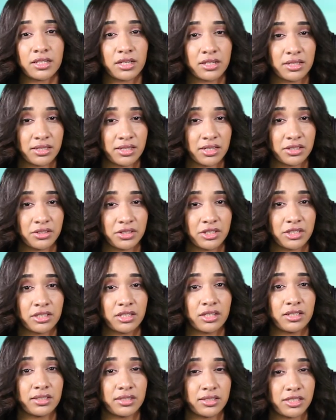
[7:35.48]

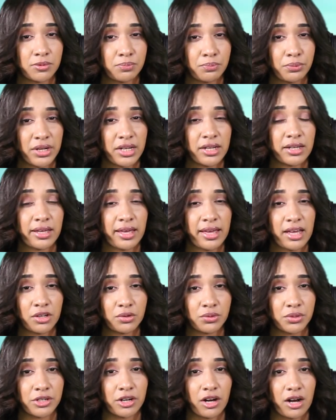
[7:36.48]
considered the spring
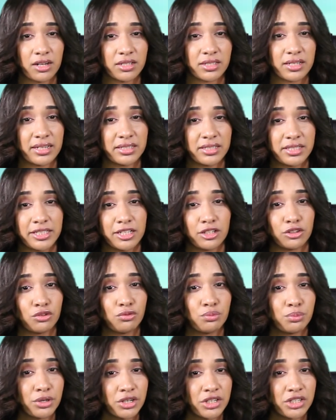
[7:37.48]
equinox at the end
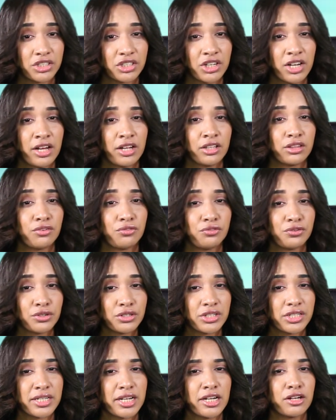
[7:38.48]
of March, the
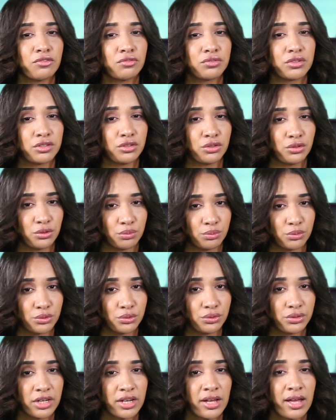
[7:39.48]
first day of the new
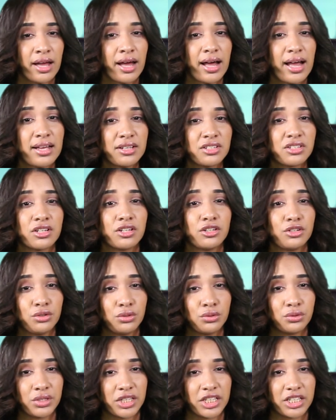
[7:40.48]
moon, as
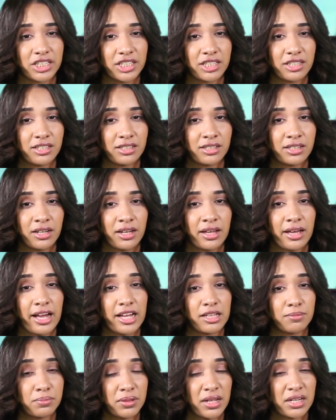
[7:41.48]
New Year,
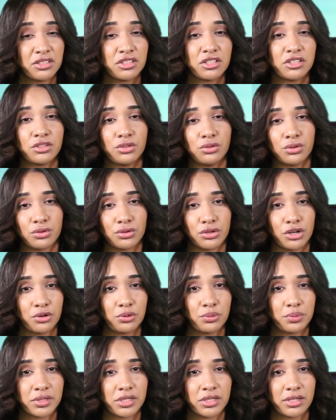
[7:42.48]
and planted new
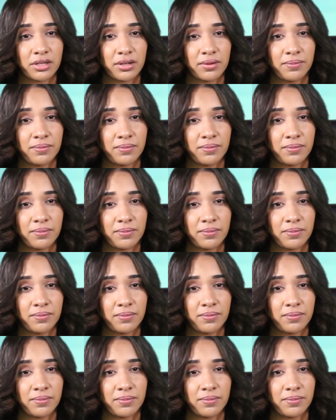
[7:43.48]
crops.